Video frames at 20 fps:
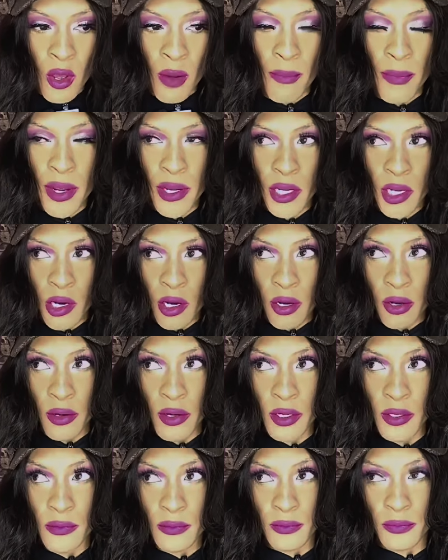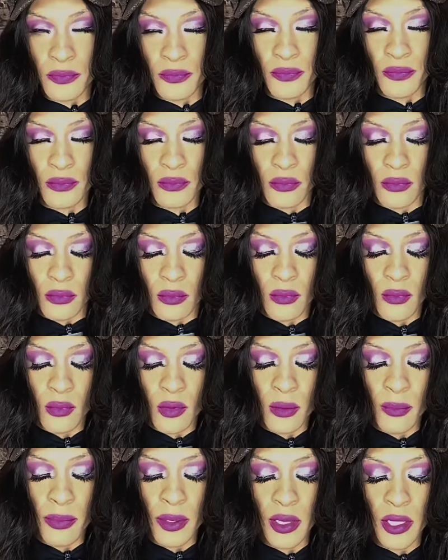My current
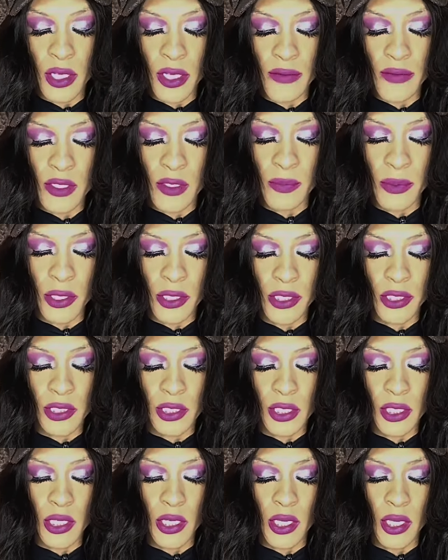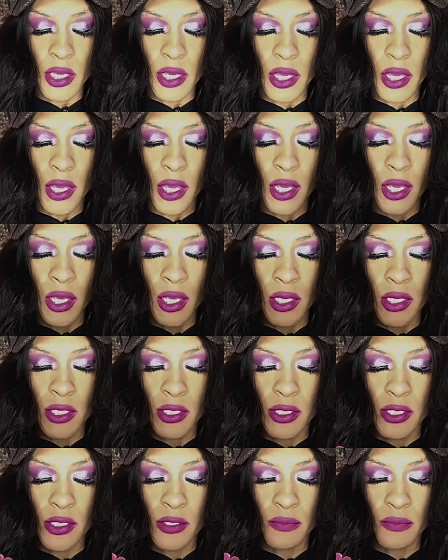belief spiritually is